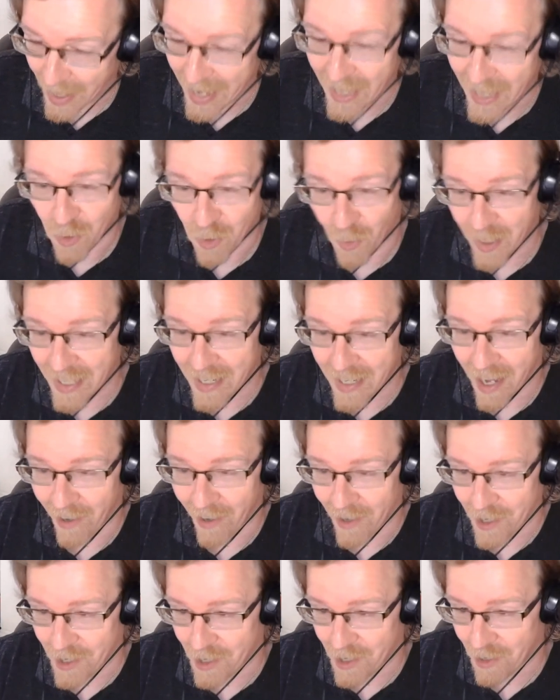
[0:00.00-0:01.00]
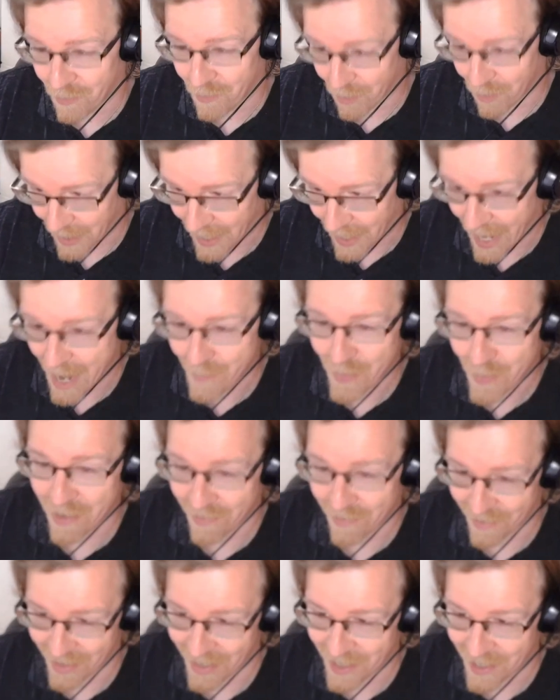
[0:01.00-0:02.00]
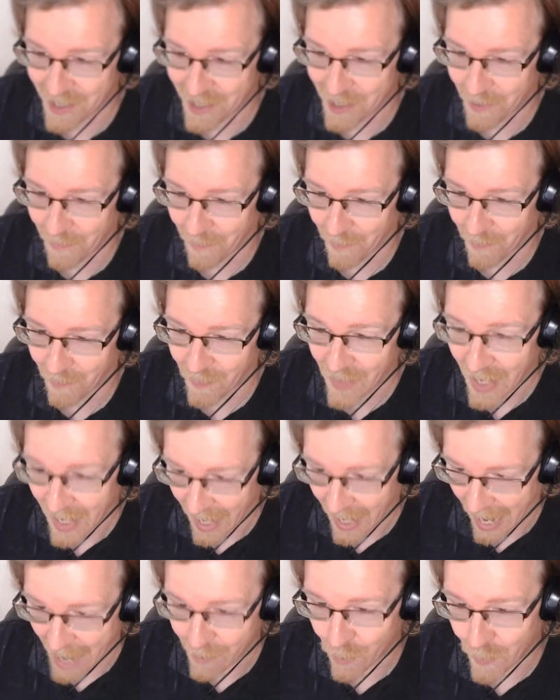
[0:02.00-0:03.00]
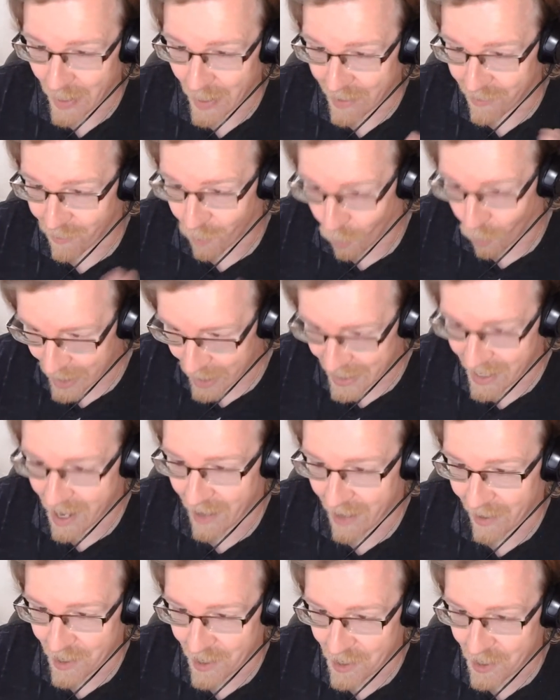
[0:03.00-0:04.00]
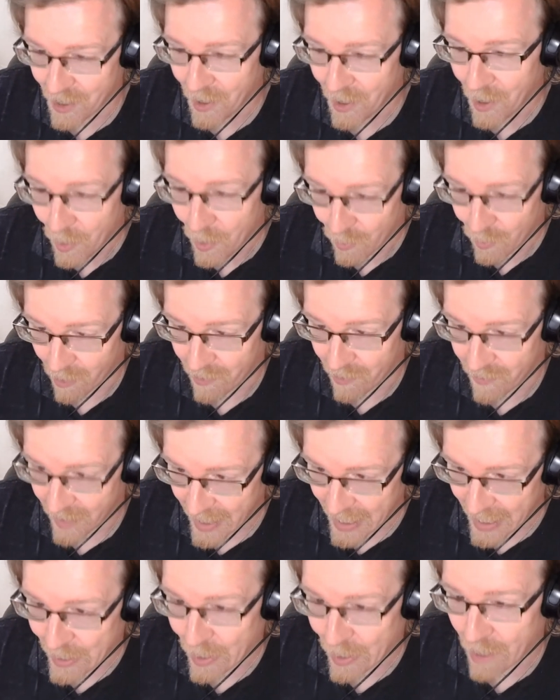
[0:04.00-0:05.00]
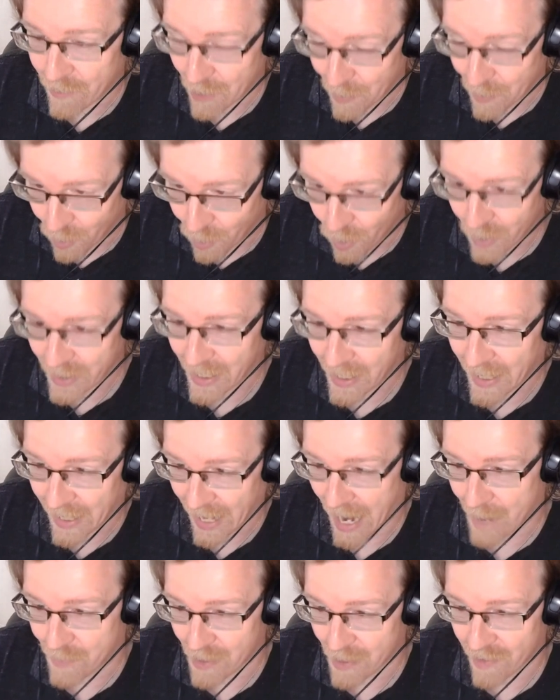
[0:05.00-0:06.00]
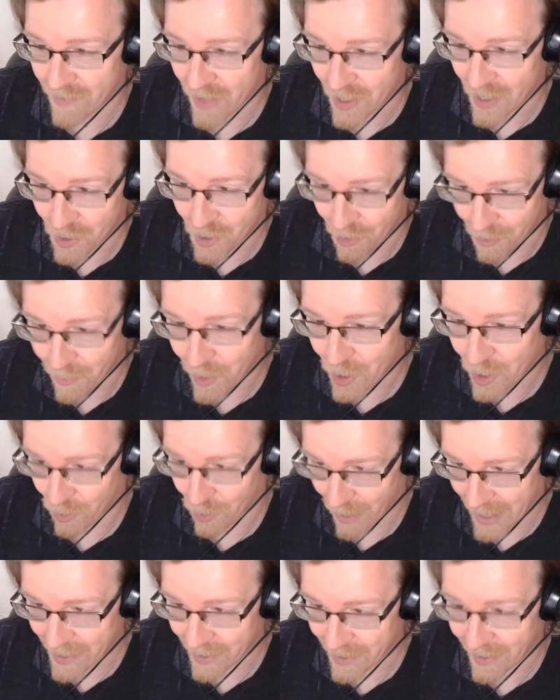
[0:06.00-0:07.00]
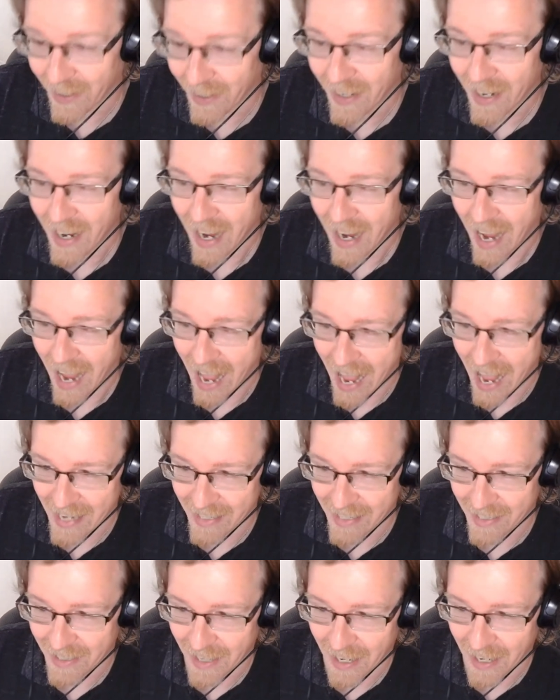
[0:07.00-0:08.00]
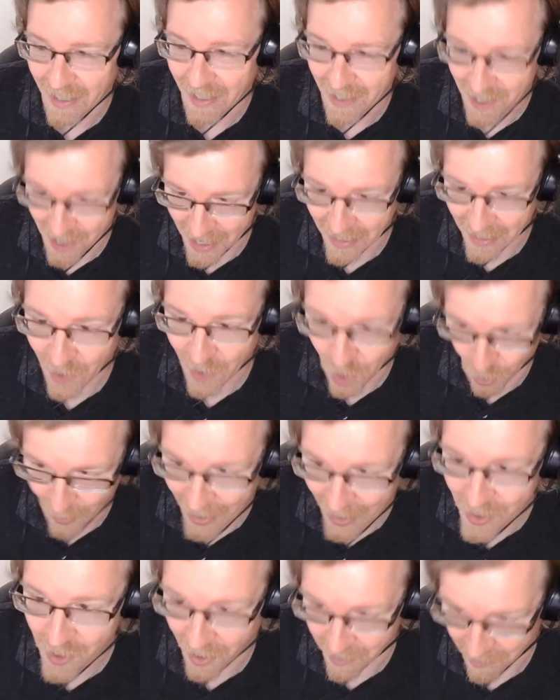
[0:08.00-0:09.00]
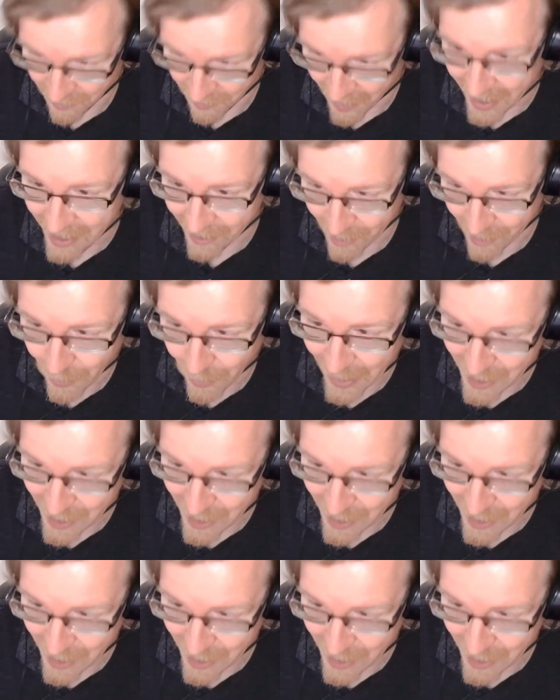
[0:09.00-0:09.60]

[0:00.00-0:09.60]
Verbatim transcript: pay twenty dollars for a copy of this. I will pay forty dollars for a video of you putting a copy of this through a shredder and uh, setting the shreds on fire in a